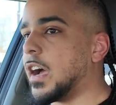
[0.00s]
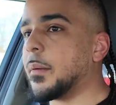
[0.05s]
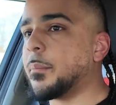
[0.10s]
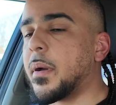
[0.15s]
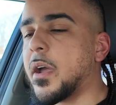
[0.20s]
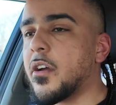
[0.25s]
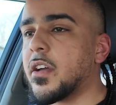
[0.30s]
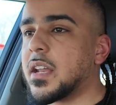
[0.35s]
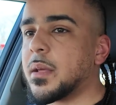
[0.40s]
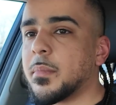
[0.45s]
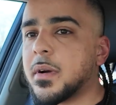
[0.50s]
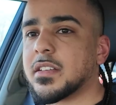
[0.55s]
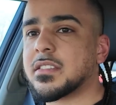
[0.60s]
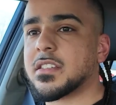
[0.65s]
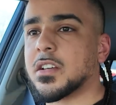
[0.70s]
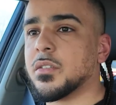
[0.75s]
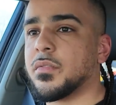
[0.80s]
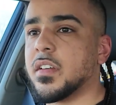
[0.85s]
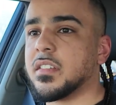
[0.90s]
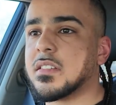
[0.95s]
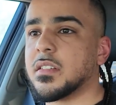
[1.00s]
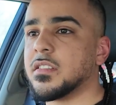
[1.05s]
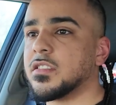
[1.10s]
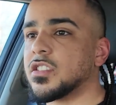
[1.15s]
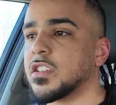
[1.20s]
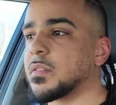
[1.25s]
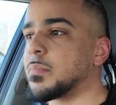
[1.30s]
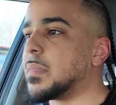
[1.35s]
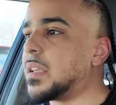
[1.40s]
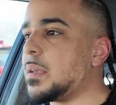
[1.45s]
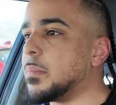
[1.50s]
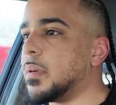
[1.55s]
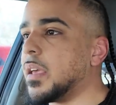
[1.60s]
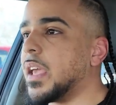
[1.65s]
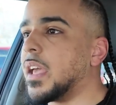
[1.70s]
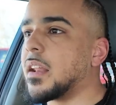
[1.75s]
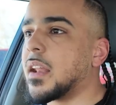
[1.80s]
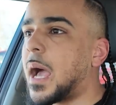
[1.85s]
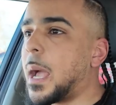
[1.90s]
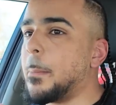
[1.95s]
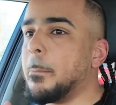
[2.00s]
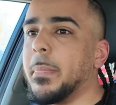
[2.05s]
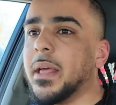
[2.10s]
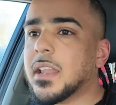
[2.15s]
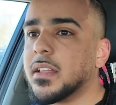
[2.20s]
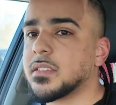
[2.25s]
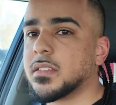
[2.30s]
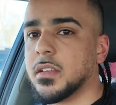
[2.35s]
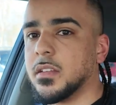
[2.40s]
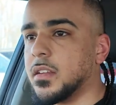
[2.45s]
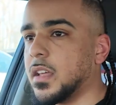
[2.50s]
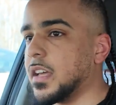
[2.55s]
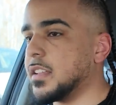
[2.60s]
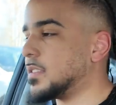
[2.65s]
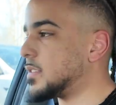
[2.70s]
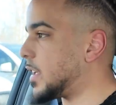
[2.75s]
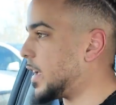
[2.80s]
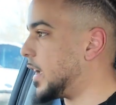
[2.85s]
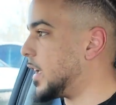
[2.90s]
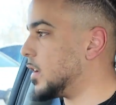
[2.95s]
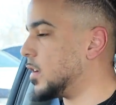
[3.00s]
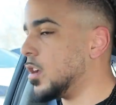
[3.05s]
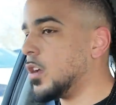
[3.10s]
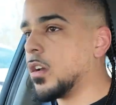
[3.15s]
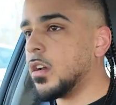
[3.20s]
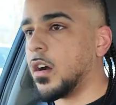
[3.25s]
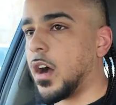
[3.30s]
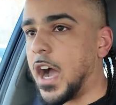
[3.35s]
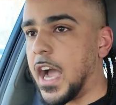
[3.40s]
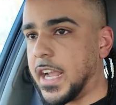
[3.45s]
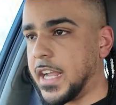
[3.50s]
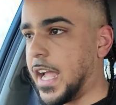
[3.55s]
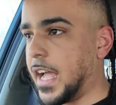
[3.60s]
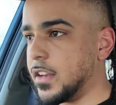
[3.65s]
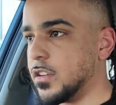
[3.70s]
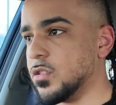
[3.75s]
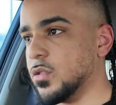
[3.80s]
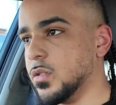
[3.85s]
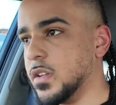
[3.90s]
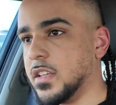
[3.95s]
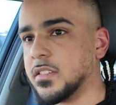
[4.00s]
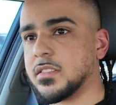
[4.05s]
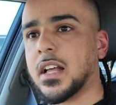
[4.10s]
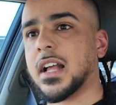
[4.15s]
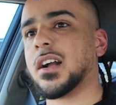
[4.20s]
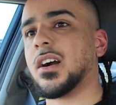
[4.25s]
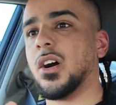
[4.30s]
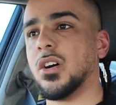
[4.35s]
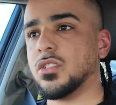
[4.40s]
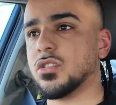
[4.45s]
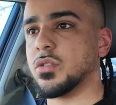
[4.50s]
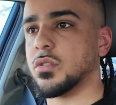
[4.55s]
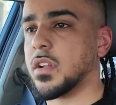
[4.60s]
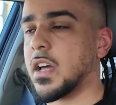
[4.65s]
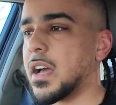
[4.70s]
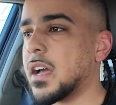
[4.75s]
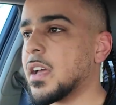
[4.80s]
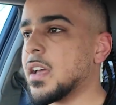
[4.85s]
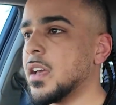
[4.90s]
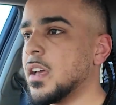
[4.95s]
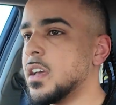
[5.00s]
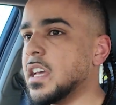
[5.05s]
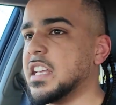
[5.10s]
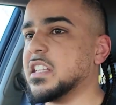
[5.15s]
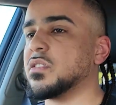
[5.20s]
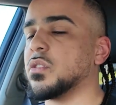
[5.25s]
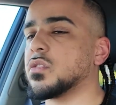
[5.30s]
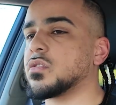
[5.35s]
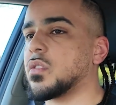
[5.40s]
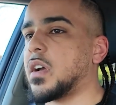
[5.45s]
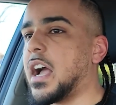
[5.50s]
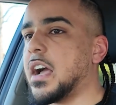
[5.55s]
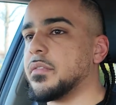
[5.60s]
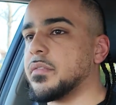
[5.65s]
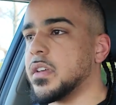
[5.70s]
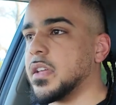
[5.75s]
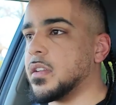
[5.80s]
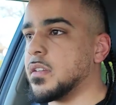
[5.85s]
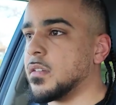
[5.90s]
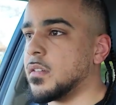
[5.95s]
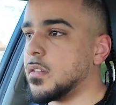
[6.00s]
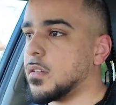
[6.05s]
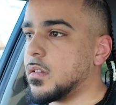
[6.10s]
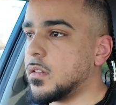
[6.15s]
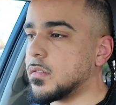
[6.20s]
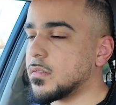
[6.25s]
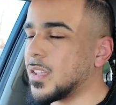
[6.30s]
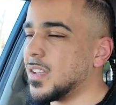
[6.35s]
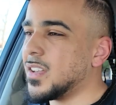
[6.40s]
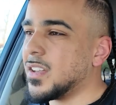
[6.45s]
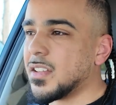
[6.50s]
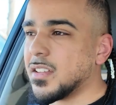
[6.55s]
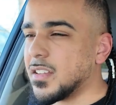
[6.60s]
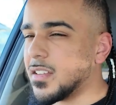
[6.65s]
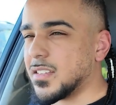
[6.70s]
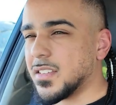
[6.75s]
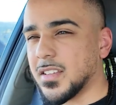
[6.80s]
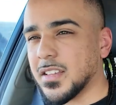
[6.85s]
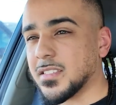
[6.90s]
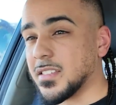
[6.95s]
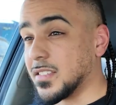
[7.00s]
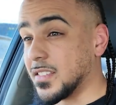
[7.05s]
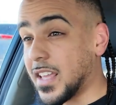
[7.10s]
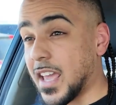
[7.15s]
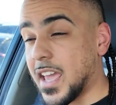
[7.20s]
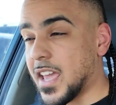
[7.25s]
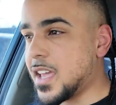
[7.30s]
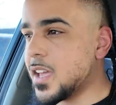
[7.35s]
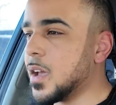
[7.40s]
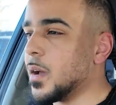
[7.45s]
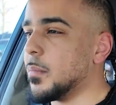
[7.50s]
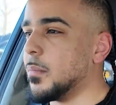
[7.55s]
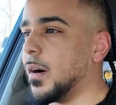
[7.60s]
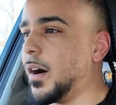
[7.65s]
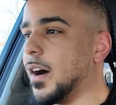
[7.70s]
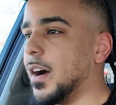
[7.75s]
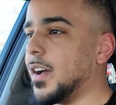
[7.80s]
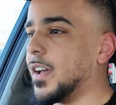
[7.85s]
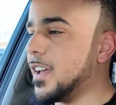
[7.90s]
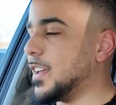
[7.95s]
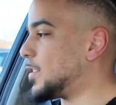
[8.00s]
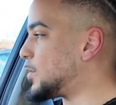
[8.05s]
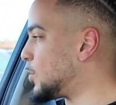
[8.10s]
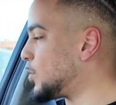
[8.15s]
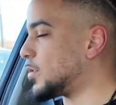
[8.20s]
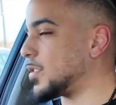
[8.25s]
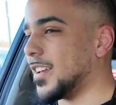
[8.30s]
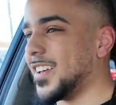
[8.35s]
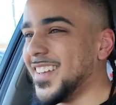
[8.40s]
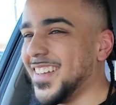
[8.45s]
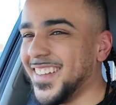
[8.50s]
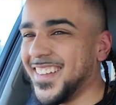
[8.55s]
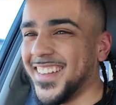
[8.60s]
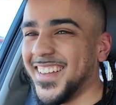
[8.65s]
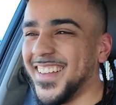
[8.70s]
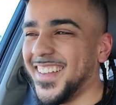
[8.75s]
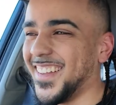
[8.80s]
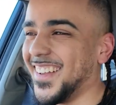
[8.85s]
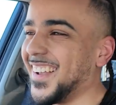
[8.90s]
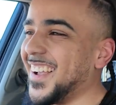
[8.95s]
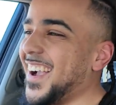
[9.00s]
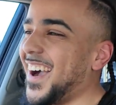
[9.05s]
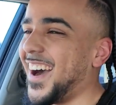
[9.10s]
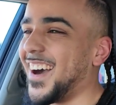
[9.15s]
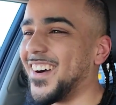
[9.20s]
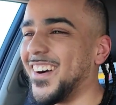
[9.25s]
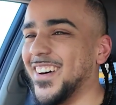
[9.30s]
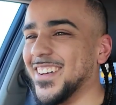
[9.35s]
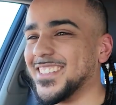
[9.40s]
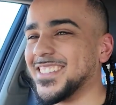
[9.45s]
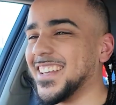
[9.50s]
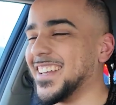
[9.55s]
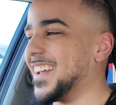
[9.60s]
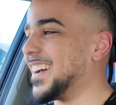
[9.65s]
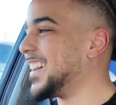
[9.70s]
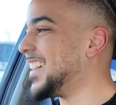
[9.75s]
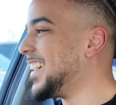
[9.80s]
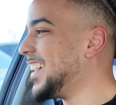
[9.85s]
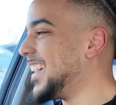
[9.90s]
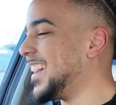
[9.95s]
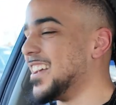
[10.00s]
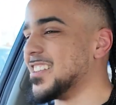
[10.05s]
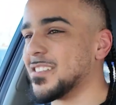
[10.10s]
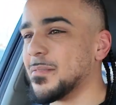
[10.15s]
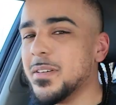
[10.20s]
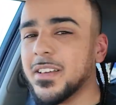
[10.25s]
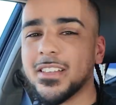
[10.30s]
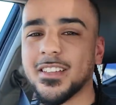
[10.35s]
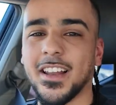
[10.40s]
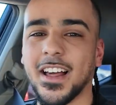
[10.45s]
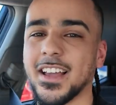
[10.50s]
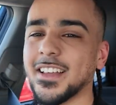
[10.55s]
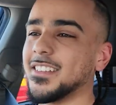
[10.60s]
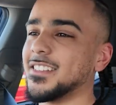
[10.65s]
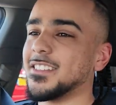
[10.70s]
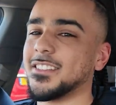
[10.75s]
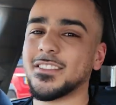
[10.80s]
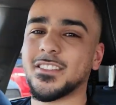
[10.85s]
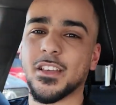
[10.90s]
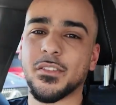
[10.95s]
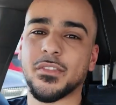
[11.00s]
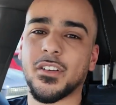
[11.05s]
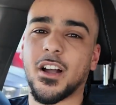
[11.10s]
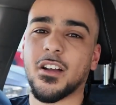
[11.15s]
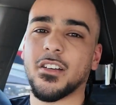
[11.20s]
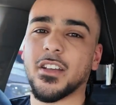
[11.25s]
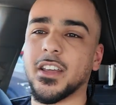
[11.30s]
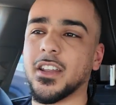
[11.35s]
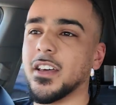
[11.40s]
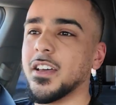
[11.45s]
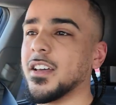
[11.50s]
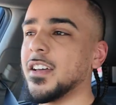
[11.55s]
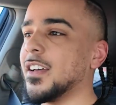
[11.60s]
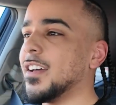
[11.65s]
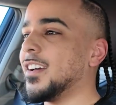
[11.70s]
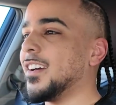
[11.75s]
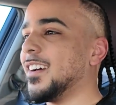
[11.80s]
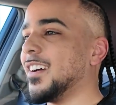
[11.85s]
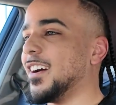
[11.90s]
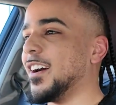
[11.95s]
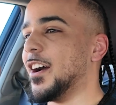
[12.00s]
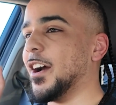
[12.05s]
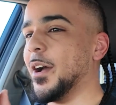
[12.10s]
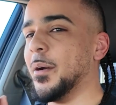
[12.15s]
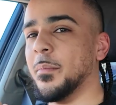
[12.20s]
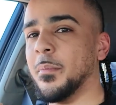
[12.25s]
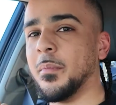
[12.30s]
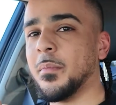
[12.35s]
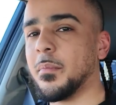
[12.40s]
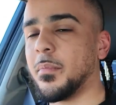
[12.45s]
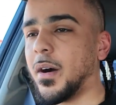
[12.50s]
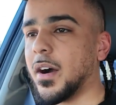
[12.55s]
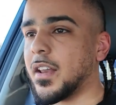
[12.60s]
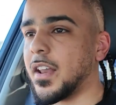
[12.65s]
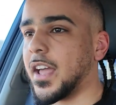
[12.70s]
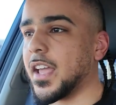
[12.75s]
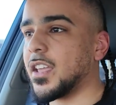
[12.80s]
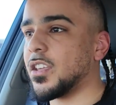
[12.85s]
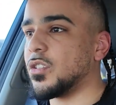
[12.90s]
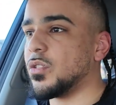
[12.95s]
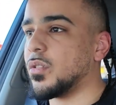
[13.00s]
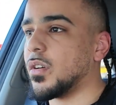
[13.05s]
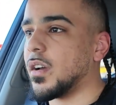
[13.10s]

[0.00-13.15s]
parenting myself isn't just me being like militant and saying I can do this, I can't do that. It's also having this, but it's also I can't say that. It's a bit like Steph Curry, innit? But like,